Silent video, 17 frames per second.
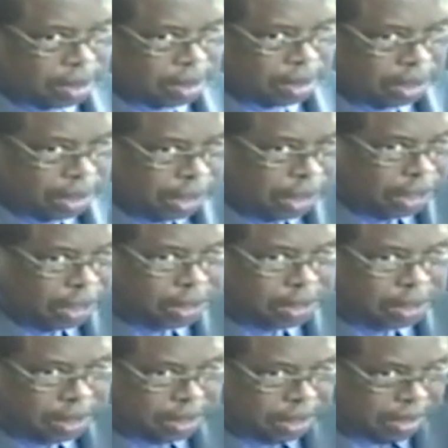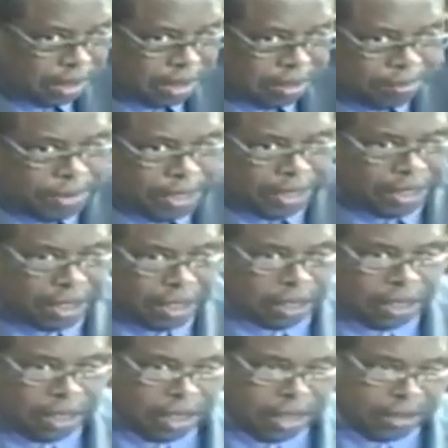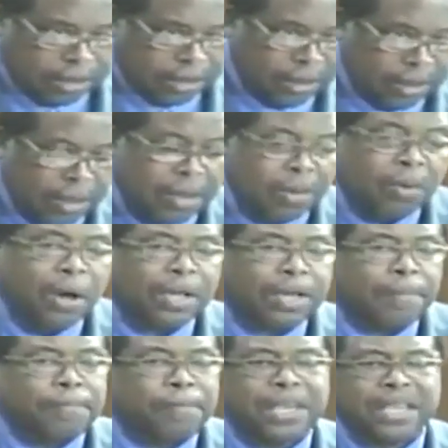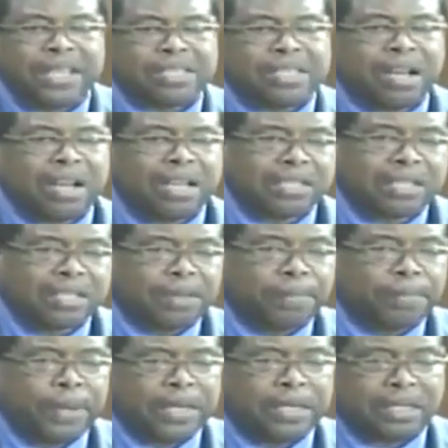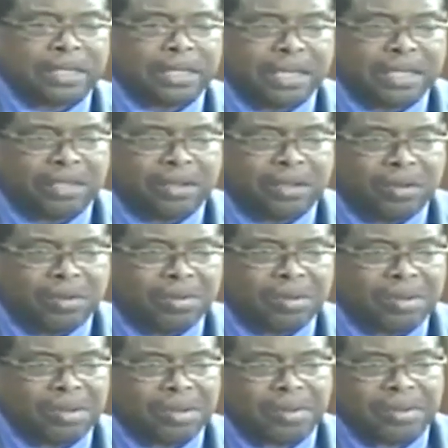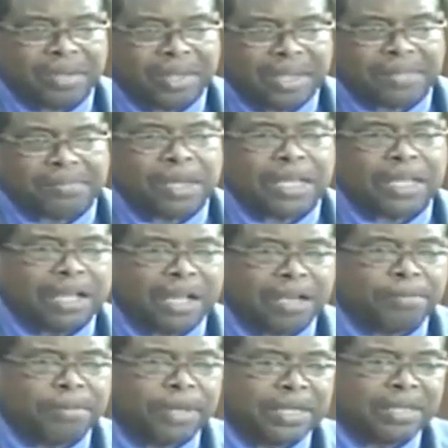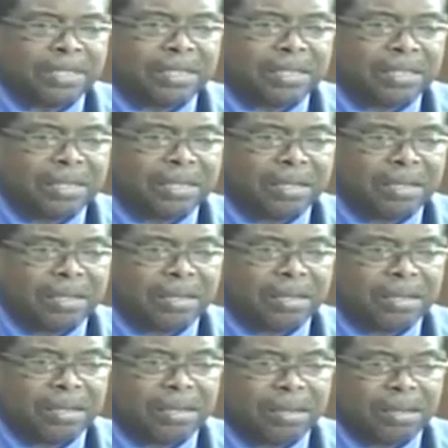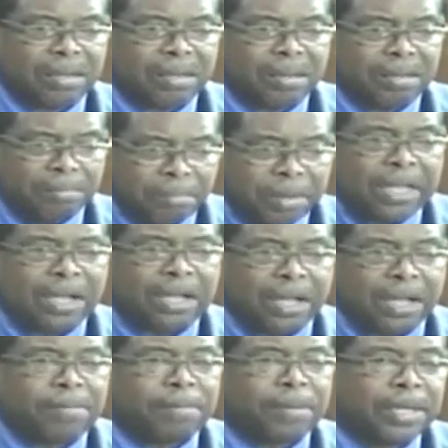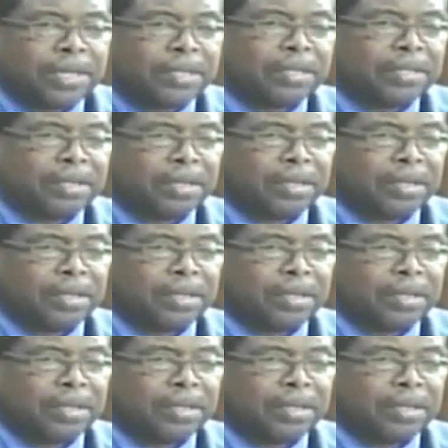ease the medical costs. One of the biggest costs for pensioners now is medical bills. Medical bills.